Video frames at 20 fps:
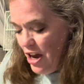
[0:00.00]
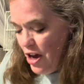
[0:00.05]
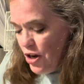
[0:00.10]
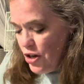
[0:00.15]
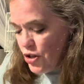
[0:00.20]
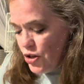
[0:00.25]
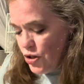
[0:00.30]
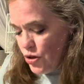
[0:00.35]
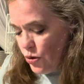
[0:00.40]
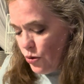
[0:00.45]

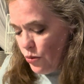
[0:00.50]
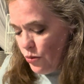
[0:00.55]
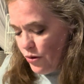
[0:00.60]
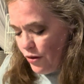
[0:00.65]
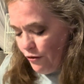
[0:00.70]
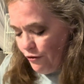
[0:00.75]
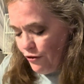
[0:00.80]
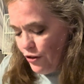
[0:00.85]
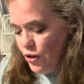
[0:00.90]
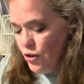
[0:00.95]
So the
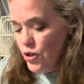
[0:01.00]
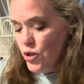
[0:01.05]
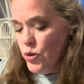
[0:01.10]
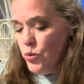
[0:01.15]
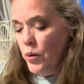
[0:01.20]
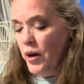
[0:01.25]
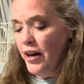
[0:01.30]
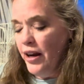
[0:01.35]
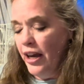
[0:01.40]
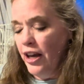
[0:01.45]
first
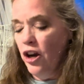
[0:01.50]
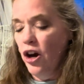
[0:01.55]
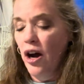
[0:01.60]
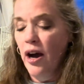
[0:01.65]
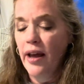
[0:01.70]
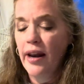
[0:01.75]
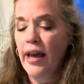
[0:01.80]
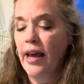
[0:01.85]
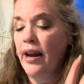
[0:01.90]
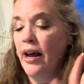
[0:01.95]
one I
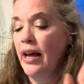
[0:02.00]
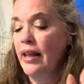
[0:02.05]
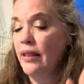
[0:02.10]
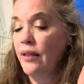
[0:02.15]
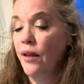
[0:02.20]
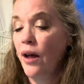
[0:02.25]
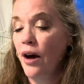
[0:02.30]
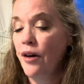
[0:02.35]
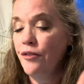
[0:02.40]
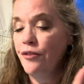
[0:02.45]
got, and I
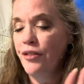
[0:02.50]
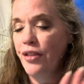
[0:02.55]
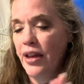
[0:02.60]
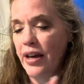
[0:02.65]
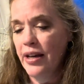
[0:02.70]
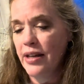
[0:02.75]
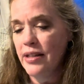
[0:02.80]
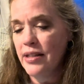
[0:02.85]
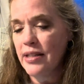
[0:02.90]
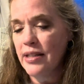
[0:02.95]
love
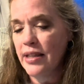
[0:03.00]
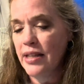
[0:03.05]
this.